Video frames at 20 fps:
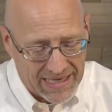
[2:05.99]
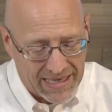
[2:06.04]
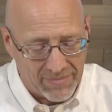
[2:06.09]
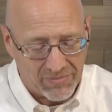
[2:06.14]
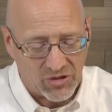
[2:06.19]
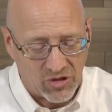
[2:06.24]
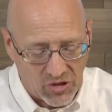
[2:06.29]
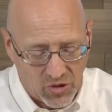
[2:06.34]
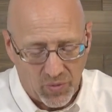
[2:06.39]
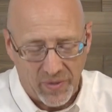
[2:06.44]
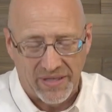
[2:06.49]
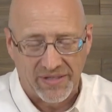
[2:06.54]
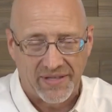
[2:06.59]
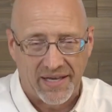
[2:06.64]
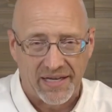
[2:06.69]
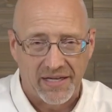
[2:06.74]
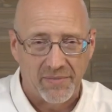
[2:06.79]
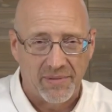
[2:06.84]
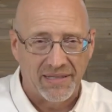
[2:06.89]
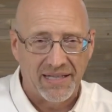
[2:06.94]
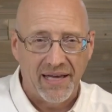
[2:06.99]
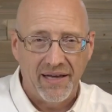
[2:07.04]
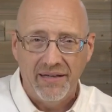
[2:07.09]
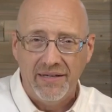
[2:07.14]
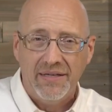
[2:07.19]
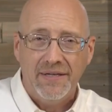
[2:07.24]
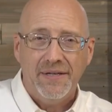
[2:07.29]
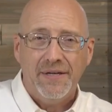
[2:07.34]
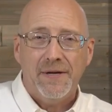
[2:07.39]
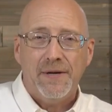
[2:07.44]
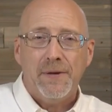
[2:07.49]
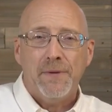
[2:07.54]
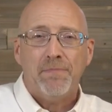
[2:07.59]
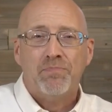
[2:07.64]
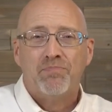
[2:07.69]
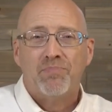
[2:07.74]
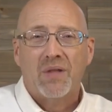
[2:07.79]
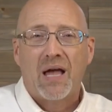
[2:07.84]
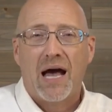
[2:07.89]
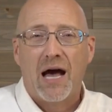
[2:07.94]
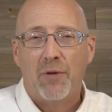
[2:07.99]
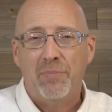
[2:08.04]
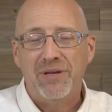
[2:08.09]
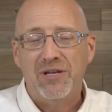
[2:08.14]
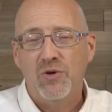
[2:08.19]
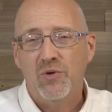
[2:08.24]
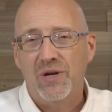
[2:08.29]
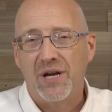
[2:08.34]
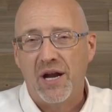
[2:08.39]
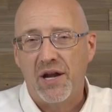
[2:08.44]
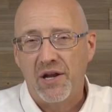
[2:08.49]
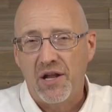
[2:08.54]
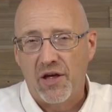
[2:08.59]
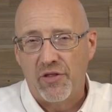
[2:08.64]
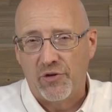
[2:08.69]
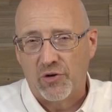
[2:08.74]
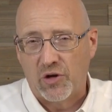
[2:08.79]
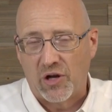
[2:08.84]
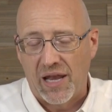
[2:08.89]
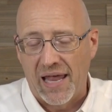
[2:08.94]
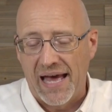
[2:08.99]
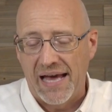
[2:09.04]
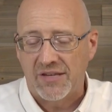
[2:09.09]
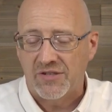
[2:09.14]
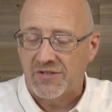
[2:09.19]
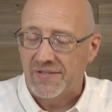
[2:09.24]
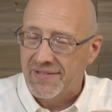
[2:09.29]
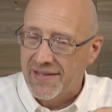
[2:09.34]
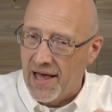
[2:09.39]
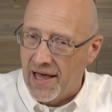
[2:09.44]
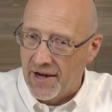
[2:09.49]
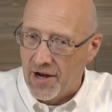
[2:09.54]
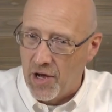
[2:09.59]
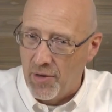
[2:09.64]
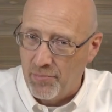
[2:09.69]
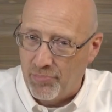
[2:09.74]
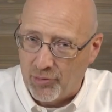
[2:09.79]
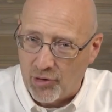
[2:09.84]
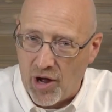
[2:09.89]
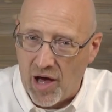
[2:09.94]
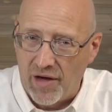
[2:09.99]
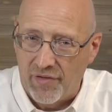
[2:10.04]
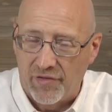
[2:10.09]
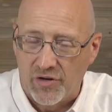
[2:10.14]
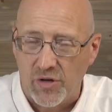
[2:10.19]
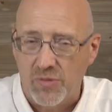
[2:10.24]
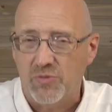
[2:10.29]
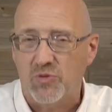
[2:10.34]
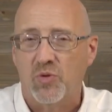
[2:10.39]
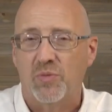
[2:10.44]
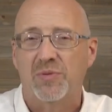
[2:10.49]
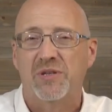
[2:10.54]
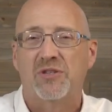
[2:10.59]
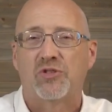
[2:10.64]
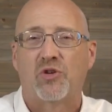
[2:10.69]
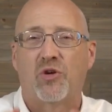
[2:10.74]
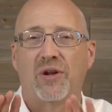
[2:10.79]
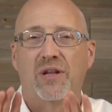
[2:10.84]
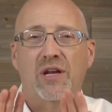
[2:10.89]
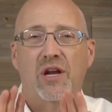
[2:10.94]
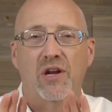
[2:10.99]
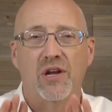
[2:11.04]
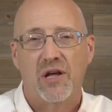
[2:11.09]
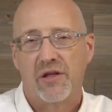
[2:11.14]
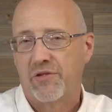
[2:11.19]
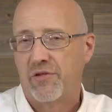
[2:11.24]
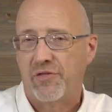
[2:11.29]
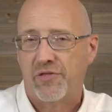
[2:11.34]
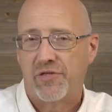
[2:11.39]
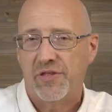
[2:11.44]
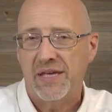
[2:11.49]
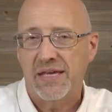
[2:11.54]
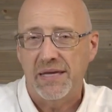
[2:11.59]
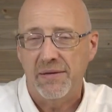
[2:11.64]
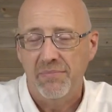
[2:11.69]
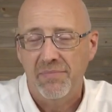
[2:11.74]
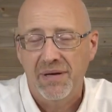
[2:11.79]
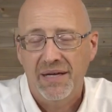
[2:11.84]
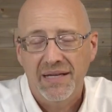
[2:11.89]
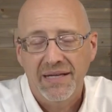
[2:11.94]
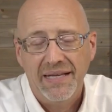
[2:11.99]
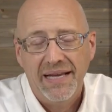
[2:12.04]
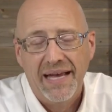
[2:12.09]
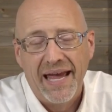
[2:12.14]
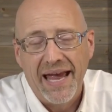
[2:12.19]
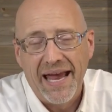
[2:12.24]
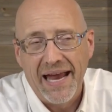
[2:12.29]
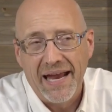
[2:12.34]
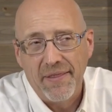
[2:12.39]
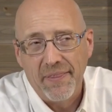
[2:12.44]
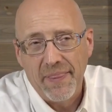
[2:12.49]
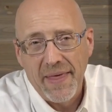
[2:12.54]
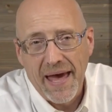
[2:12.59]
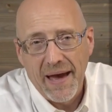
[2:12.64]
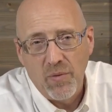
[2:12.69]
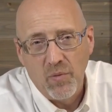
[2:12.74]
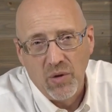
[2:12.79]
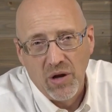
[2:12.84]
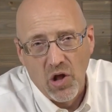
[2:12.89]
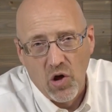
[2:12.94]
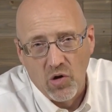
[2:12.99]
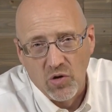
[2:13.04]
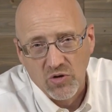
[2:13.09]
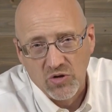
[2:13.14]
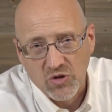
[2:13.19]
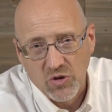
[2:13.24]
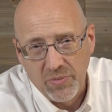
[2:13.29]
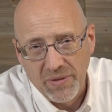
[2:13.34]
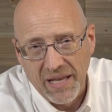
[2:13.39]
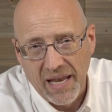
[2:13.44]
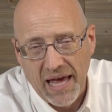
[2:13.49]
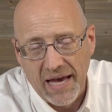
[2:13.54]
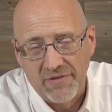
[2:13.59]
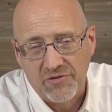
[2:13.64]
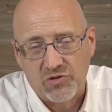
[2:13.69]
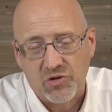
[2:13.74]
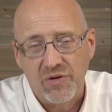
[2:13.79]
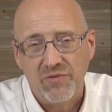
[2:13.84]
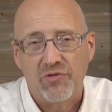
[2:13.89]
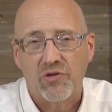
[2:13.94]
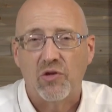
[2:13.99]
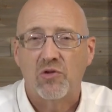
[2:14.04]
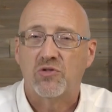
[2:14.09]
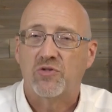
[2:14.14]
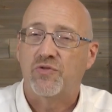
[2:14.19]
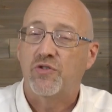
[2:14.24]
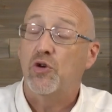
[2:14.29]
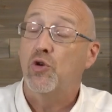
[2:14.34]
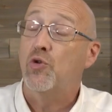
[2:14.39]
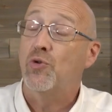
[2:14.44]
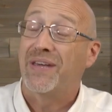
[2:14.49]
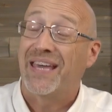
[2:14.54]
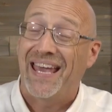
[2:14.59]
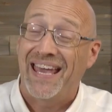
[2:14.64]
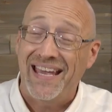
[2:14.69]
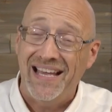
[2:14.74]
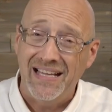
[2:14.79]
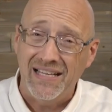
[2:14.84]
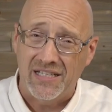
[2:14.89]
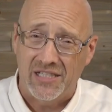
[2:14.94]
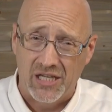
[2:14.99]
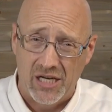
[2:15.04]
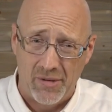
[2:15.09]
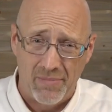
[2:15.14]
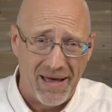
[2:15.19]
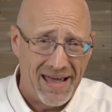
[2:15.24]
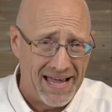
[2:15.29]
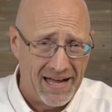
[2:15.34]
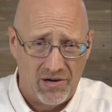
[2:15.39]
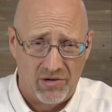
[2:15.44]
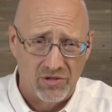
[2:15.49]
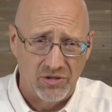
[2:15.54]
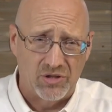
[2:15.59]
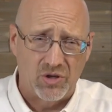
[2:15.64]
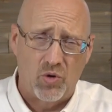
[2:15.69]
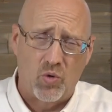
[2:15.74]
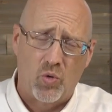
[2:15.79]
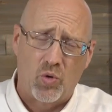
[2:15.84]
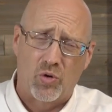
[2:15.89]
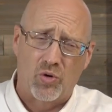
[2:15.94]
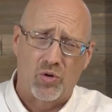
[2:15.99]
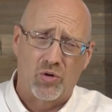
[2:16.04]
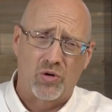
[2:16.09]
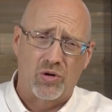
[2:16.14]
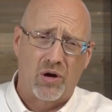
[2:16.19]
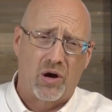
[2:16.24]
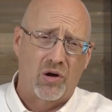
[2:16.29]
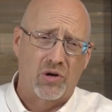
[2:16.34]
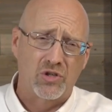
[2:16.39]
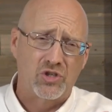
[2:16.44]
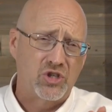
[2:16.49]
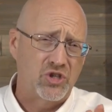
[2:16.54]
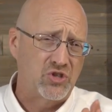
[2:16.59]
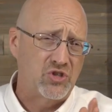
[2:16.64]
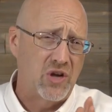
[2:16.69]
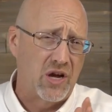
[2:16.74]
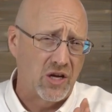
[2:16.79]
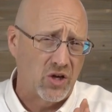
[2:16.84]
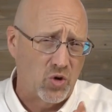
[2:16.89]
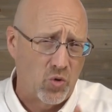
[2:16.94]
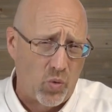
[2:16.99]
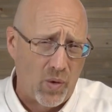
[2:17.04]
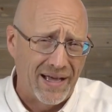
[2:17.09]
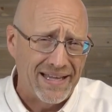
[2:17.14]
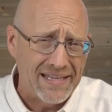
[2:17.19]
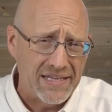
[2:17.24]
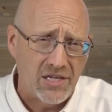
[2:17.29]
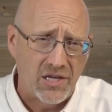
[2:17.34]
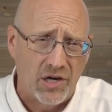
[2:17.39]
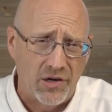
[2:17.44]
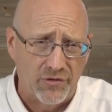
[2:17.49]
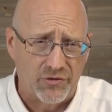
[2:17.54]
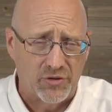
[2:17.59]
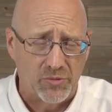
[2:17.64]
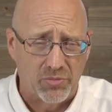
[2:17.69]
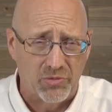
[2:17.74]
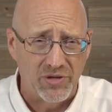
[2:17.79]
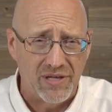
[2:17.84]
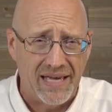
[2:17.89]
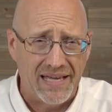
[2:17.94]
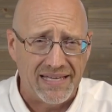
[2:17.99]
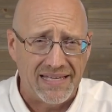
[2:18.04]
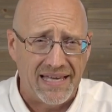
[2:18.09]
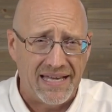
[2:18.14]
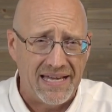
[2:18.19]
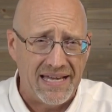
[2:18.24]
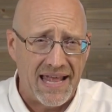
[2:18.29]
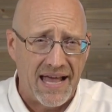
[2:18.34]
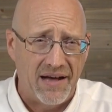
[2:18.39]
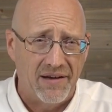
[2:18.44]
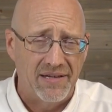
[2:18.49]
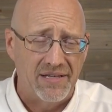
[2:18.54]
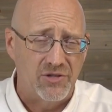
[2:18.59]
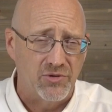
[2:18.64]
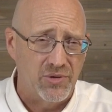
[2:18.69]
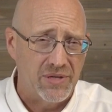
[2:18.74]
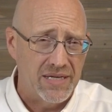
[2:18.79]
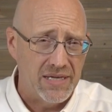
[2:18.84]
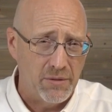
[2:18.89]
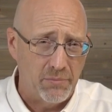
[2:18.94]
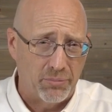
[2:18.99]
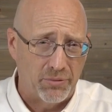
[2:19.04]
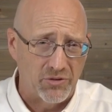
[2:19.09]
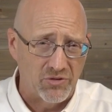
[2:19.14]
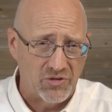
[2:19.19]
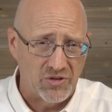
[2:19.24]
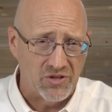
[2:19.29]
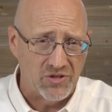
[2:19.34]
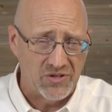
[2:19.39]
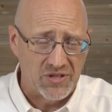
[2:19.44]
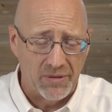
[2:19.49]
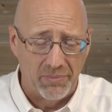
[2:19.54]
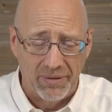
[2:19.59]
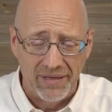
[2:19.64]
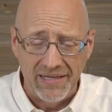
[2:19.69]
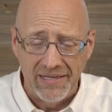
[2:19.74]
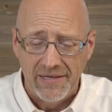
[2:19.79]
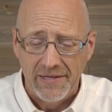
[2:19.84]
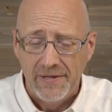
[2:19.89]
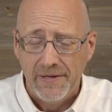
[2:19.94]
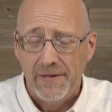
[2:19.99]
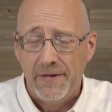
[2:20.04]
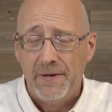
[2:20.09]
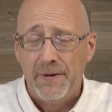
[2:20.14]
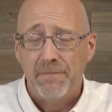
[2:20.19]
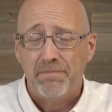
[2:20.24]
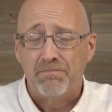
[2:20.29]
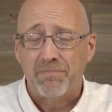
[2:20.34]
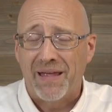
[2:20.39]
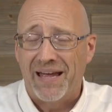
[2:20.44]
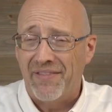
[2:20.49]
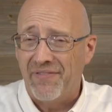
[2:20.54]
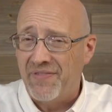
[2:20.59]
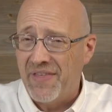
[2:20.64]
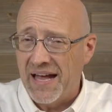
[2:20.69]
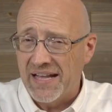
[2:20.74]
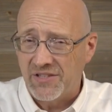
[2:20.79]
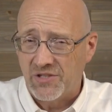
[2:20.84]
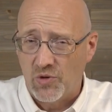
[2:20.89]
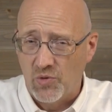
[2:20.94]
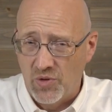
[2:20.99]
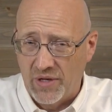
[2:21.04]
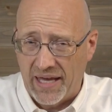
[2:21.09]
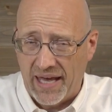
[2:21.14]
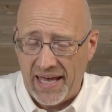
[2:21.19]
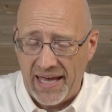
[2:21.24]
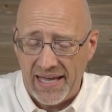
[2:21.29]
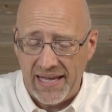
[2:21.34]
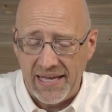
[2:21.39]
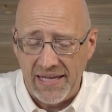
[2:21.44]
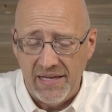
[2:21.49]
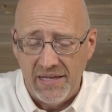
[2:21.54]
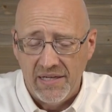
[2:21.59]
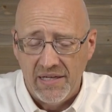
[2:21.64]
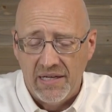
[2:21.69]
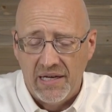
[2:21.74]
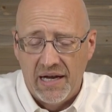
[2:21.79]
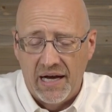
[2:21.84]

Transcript: I'm so excited about that. I'll be doing another class, not on Proverbs. We'll be starting another theme, and that will also be live streamed for those of you who can't come out or are just not quite comfortable yet getting out into an in-person assembly. And that's okay.